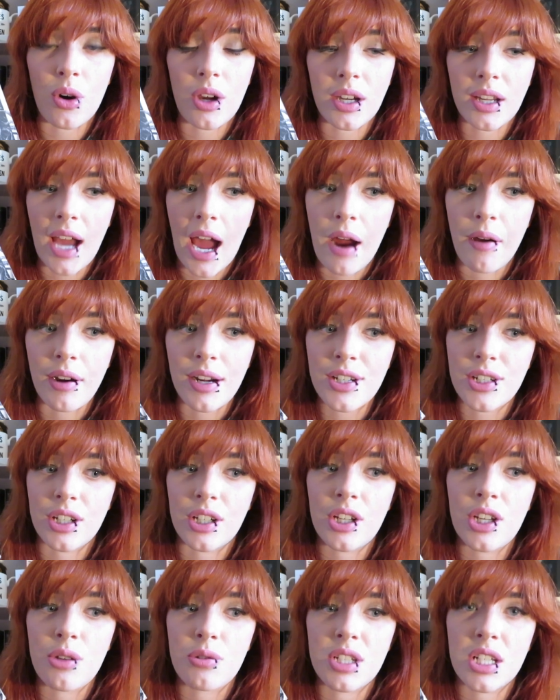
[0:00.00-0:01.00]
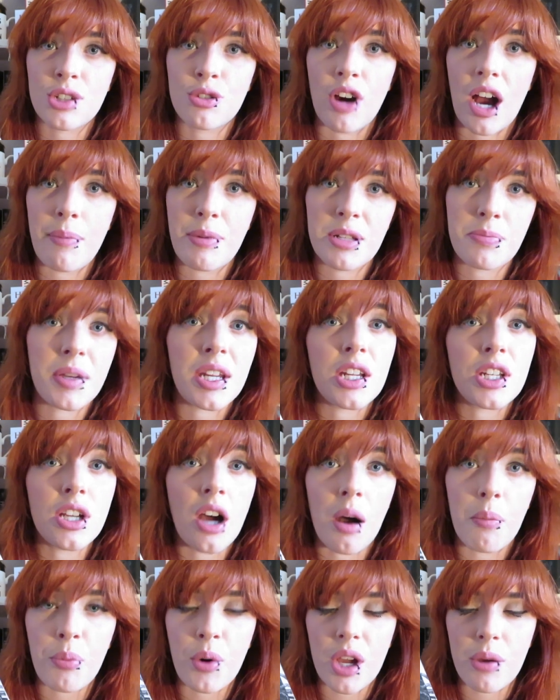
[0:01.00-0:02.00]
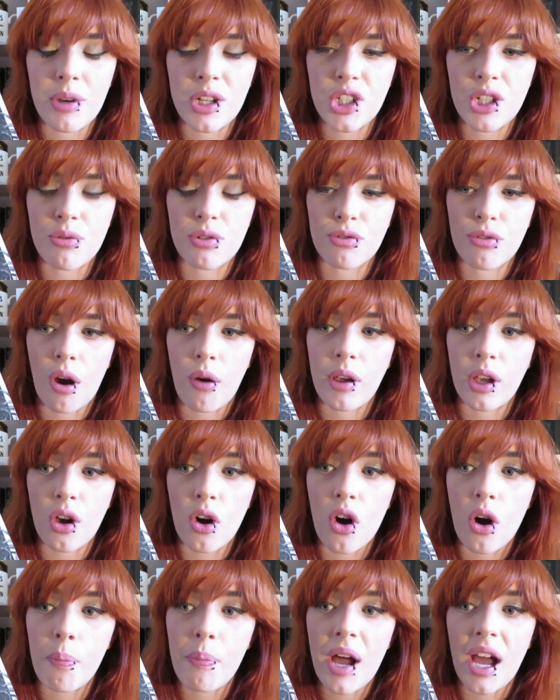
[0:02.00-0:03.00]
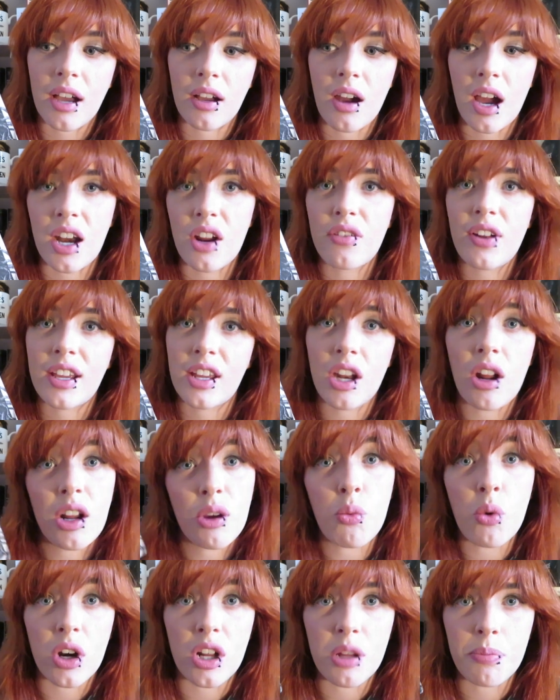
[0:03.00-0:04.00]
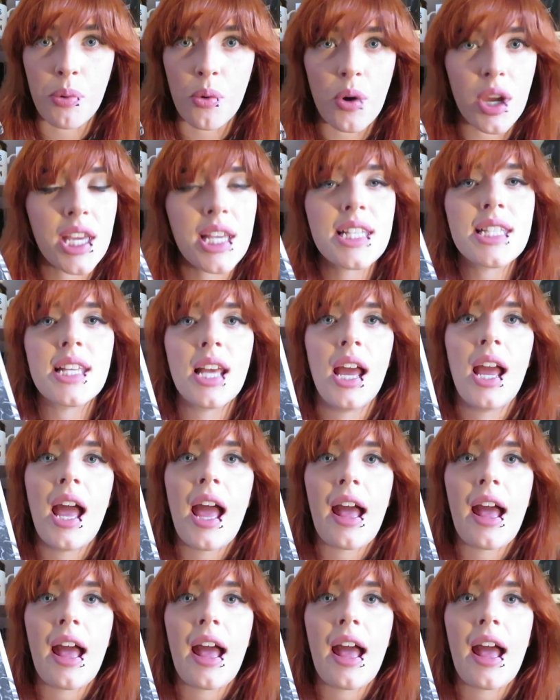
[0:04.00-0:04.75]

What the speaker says: one character who's described as being a tomboy when she was growing up, and kind of like, you know, like one of the boys.